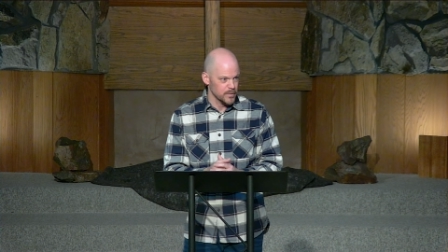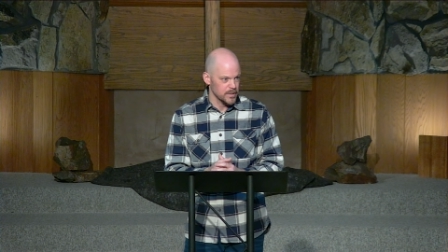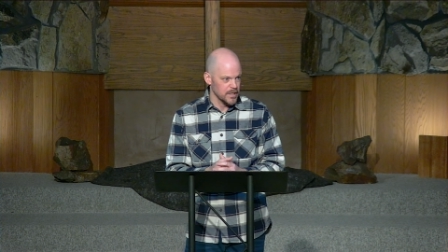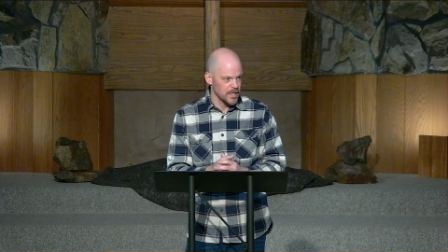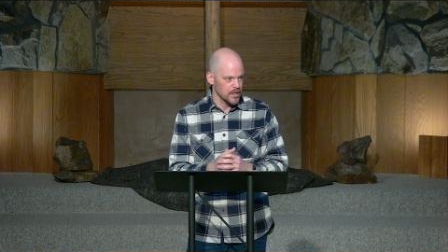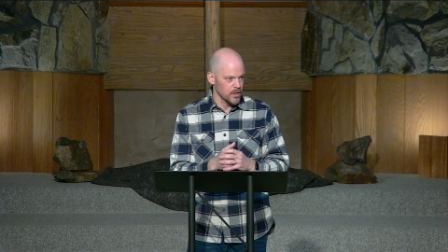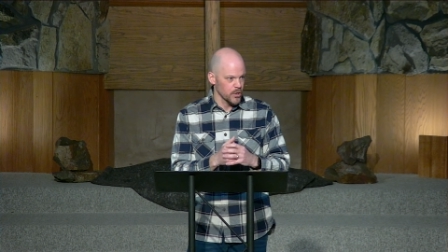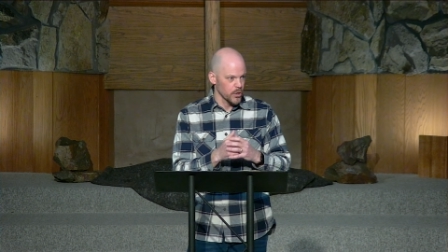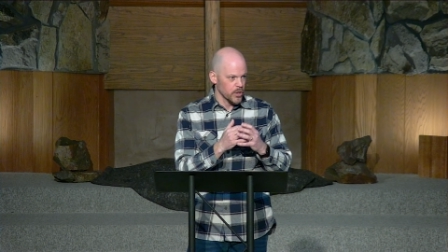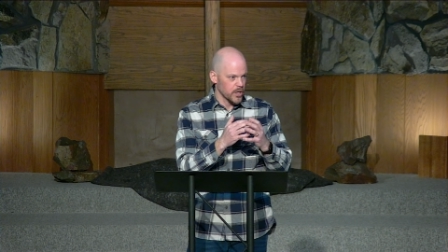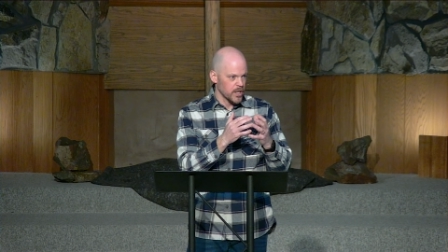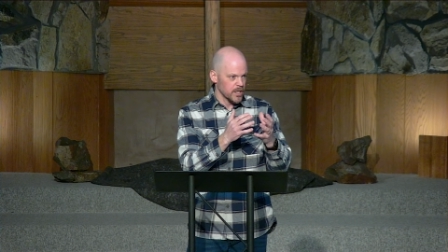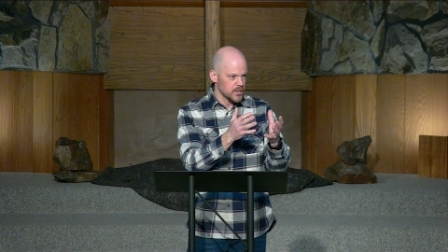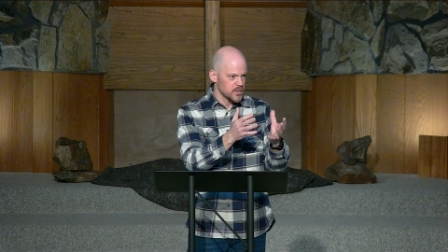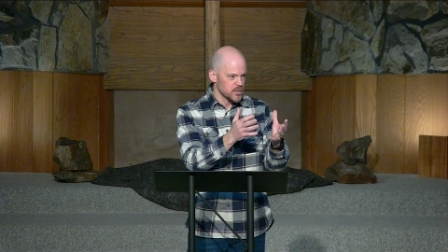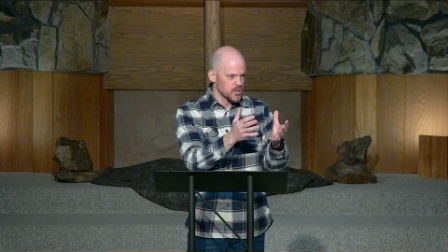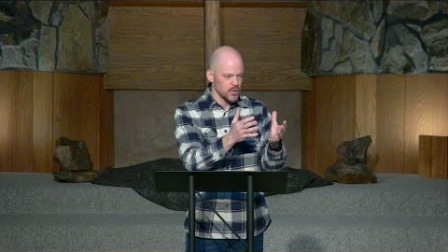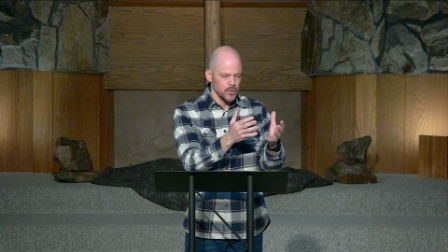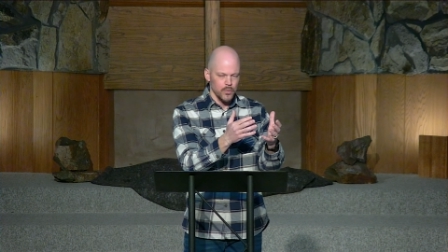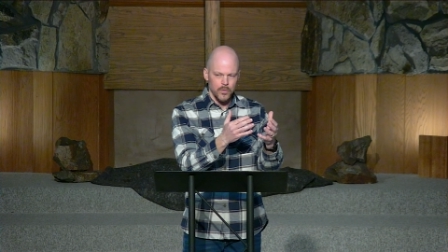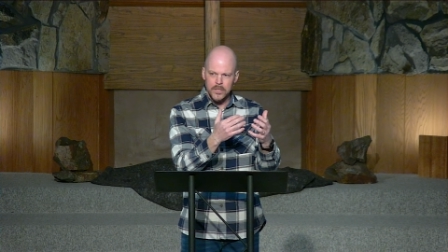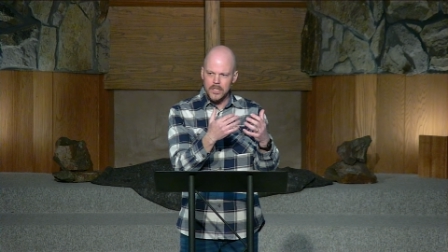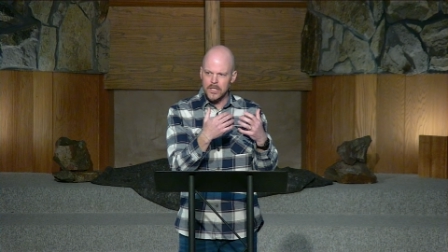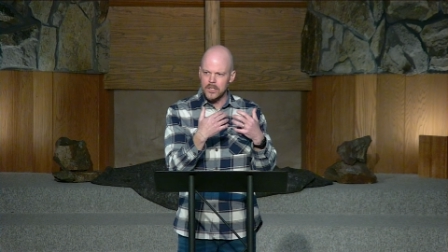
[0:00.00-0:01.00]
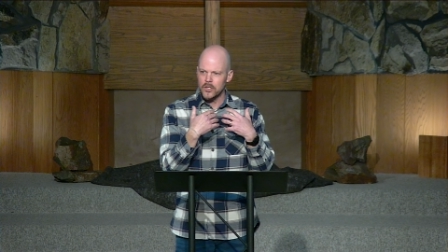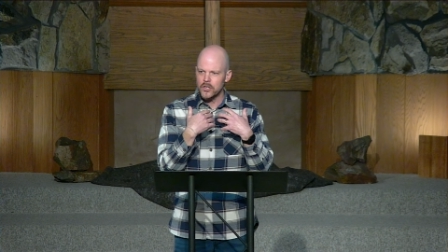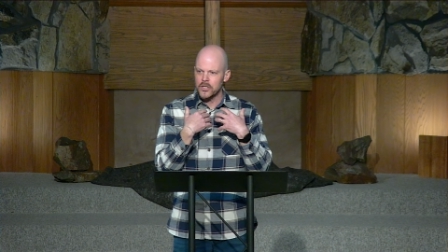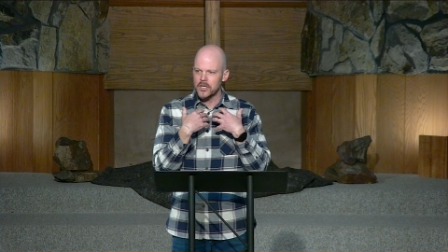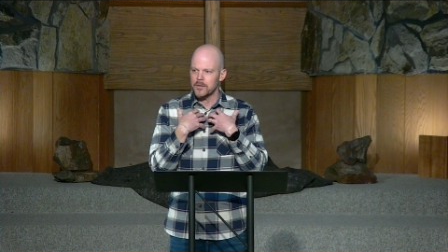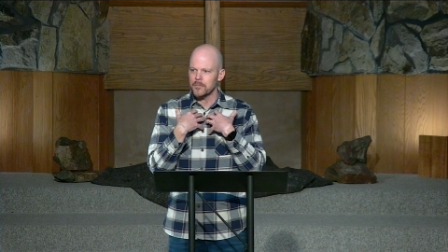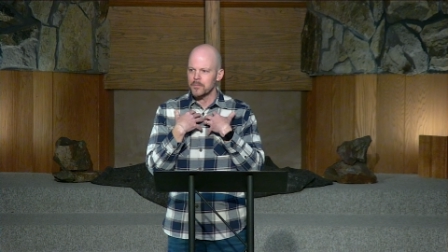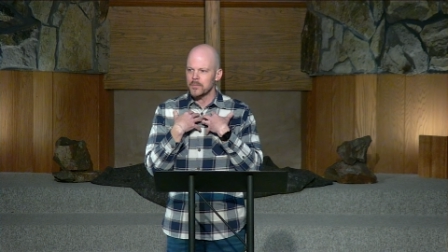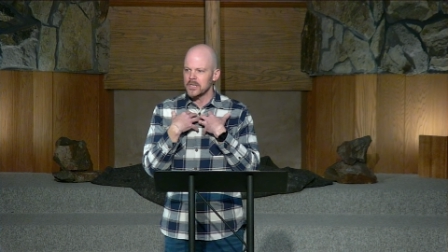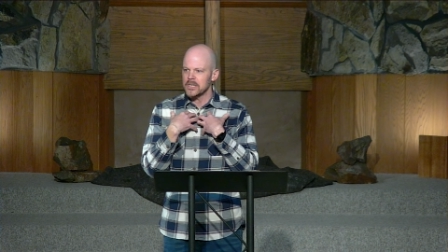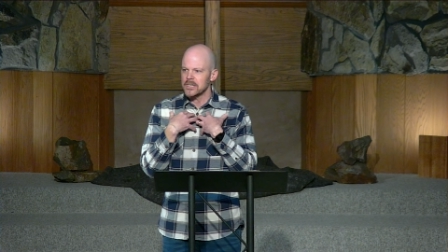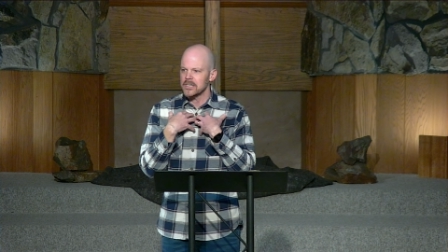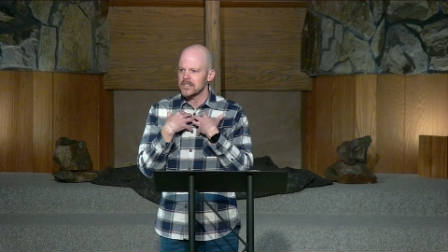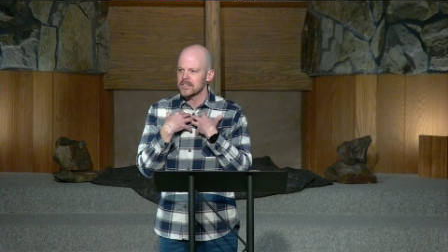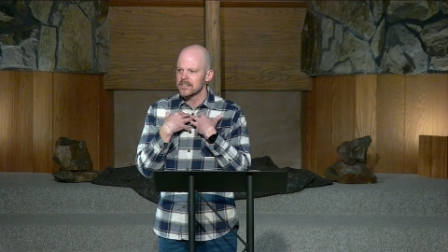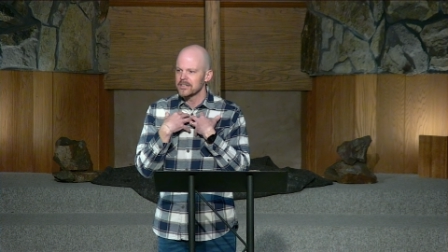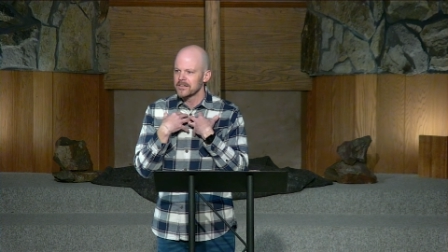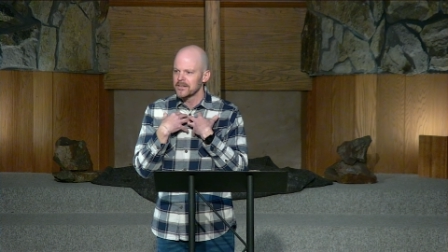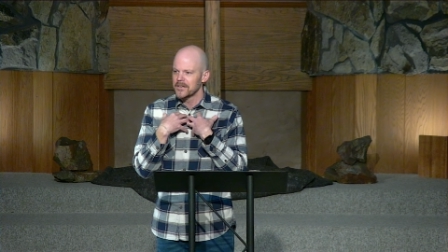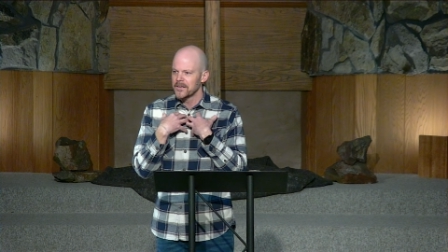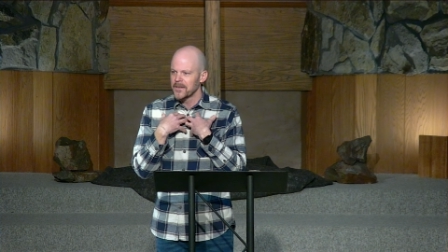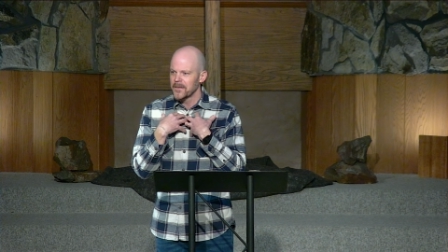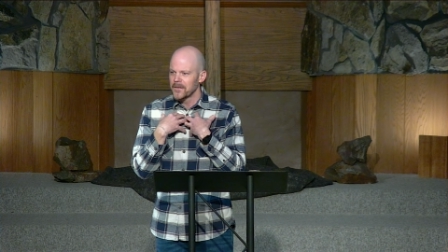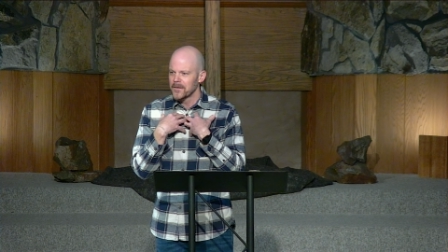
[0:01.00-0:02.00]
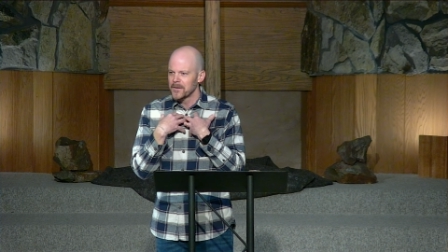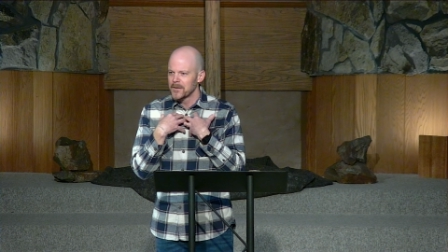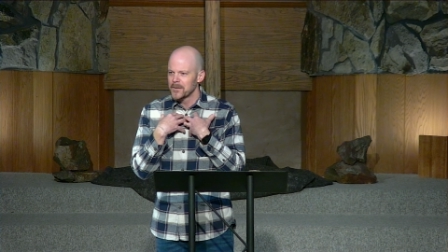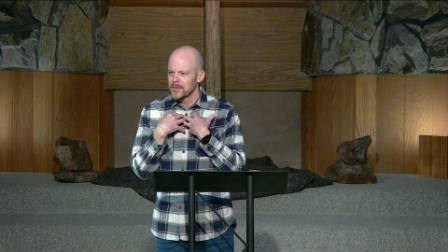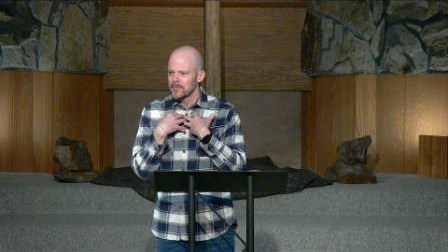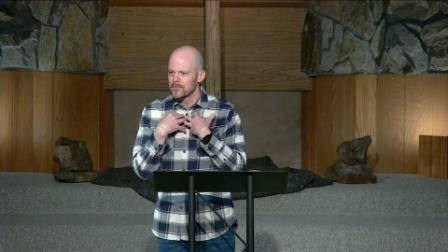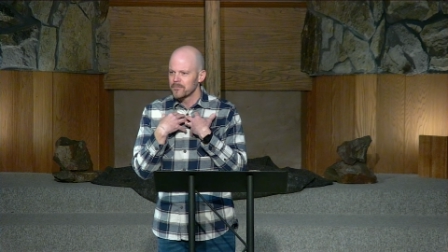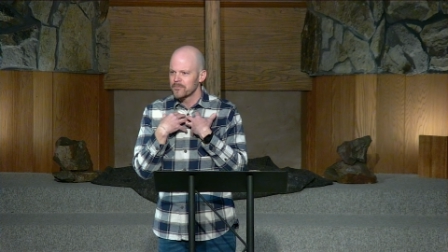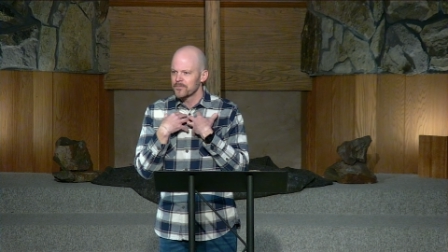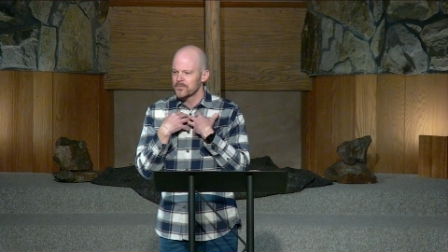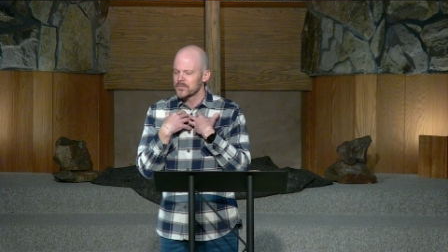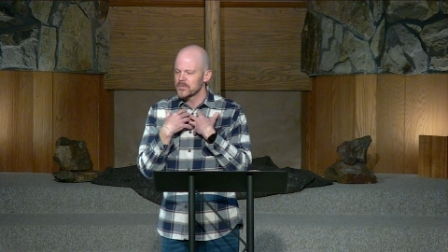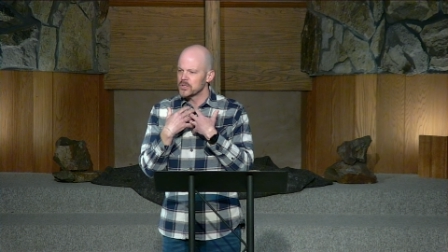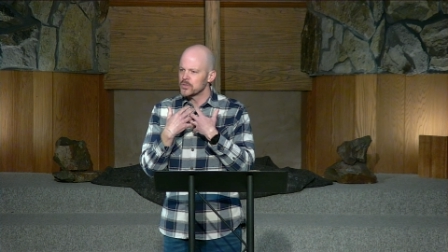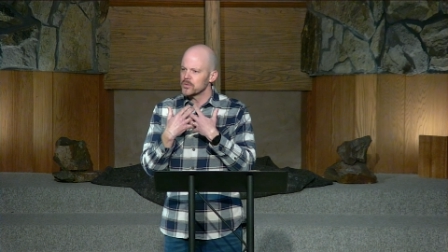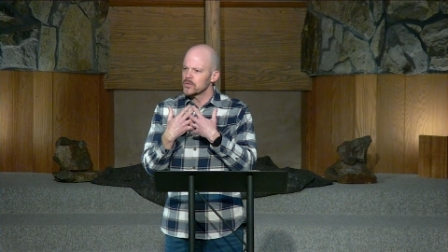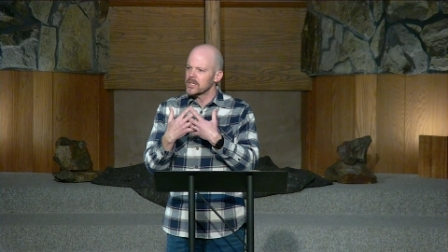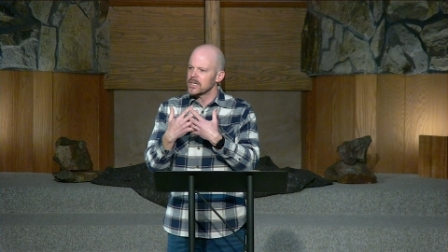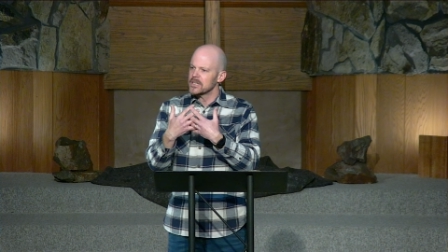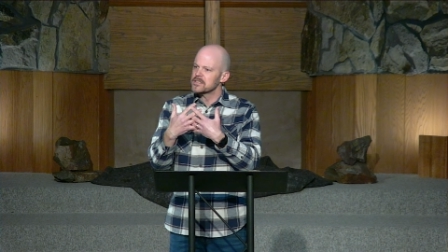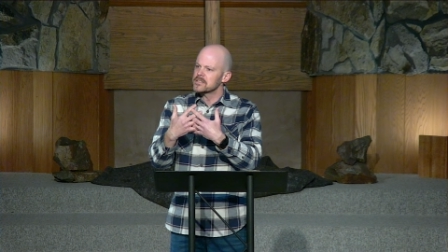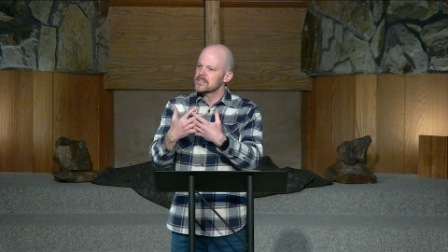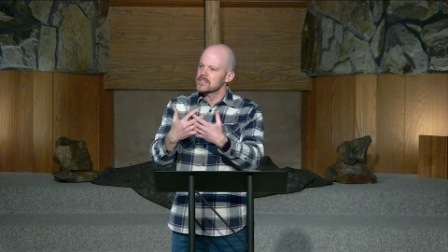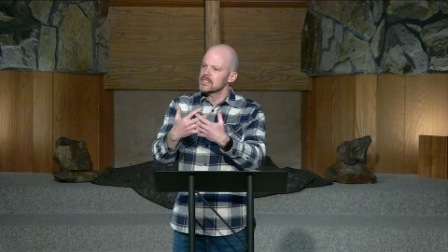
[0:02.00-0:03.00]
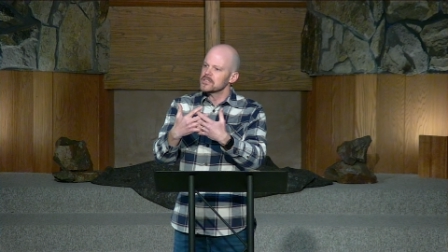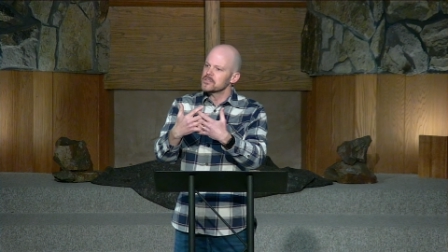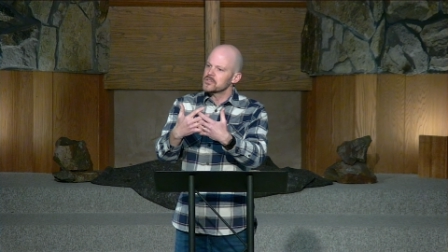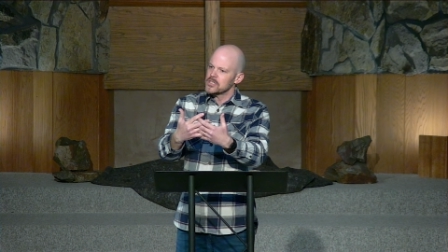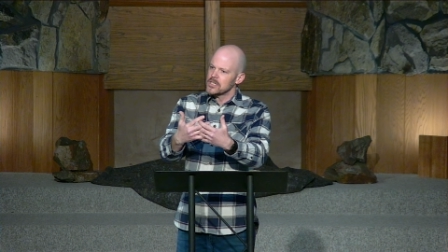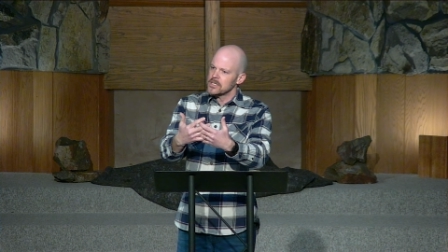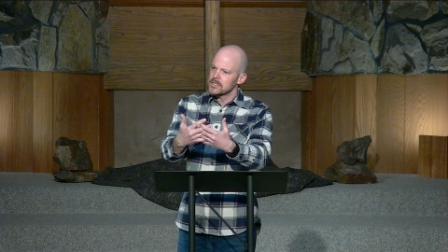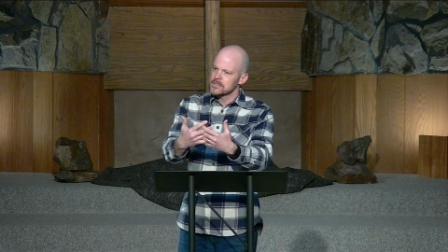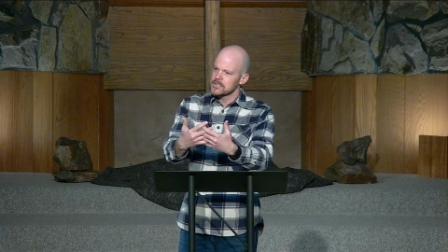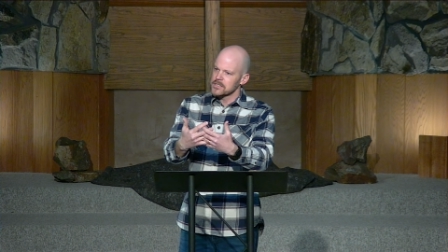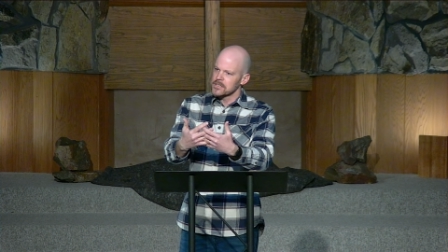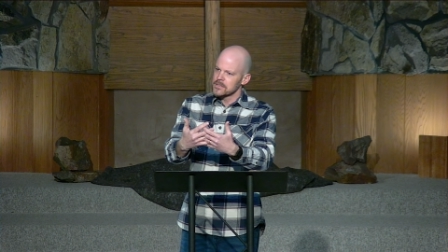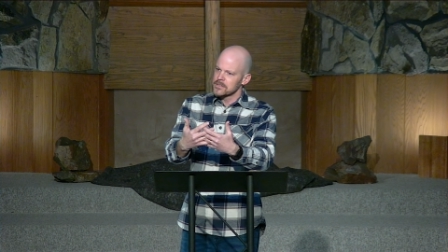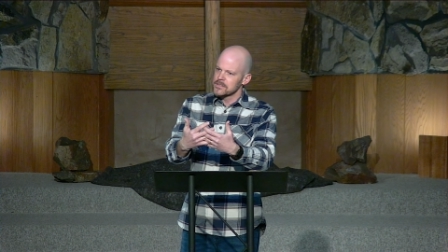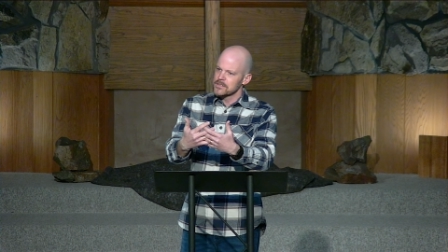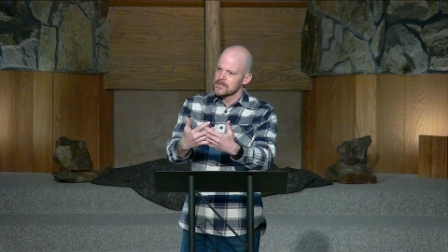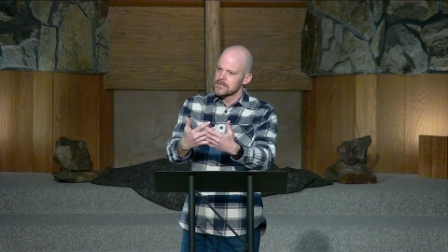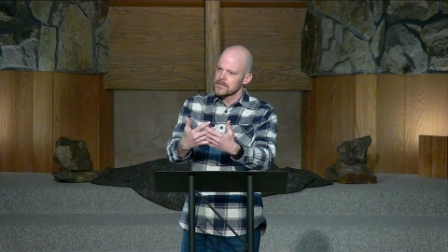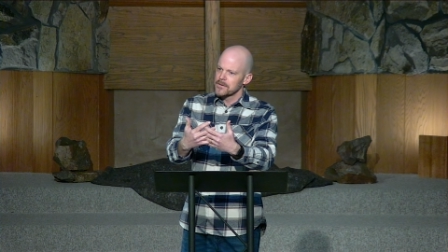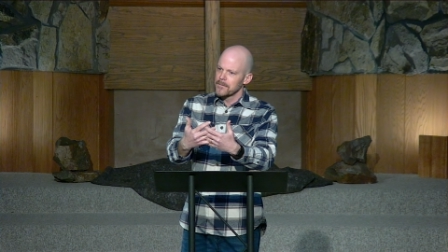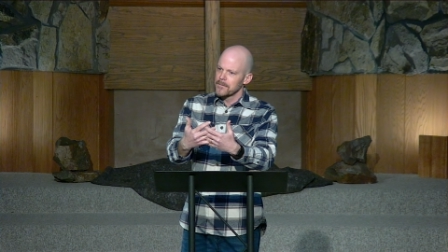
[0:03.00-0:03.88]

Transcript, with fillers: they look at you, when they look at me, do they see Jesus?